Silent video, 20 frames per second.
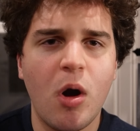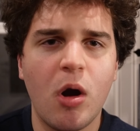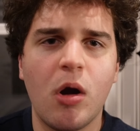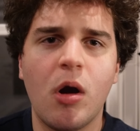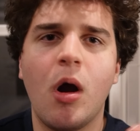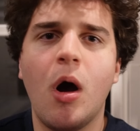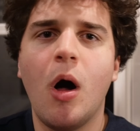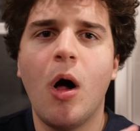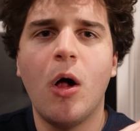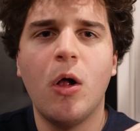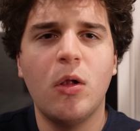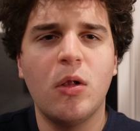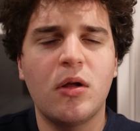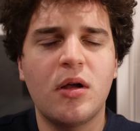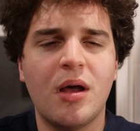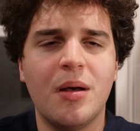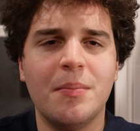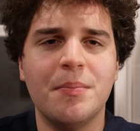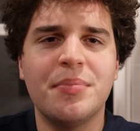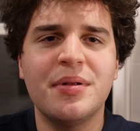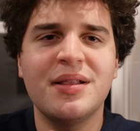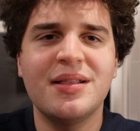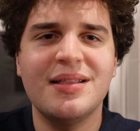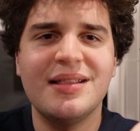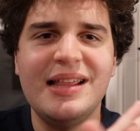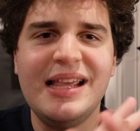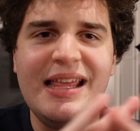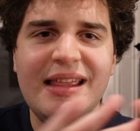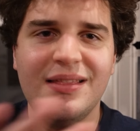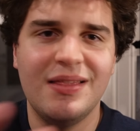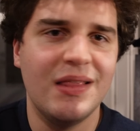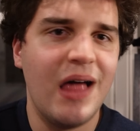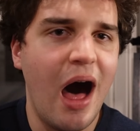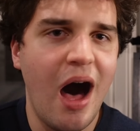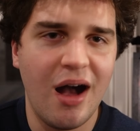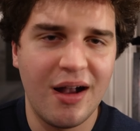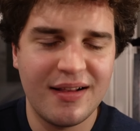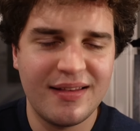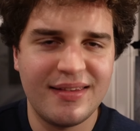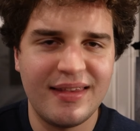are all complete
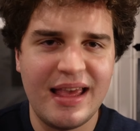locks.